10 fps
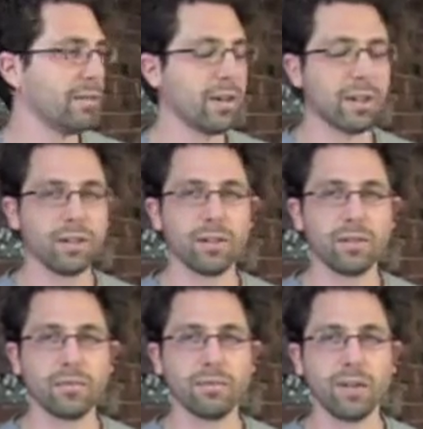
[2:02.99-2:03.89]
very
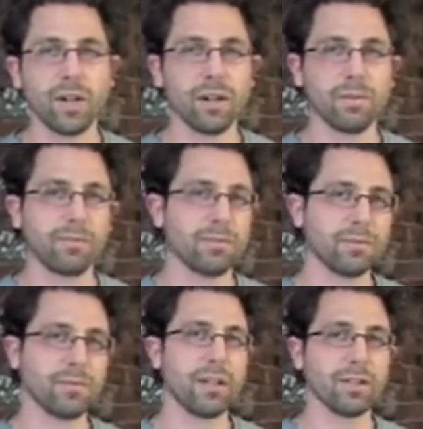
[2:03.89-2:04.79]
good um,
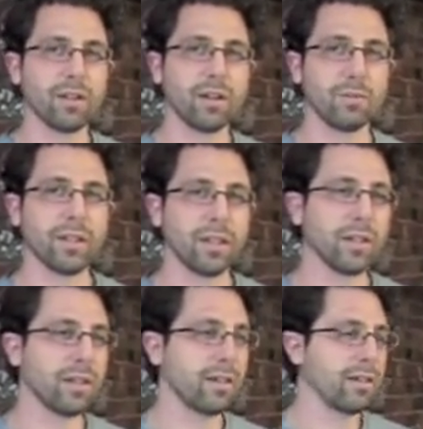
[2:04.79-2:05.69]
as an art
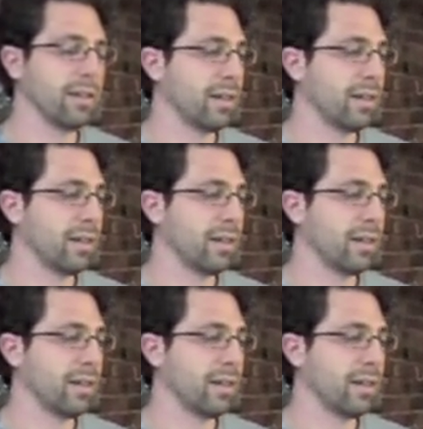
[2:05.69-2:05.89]
media.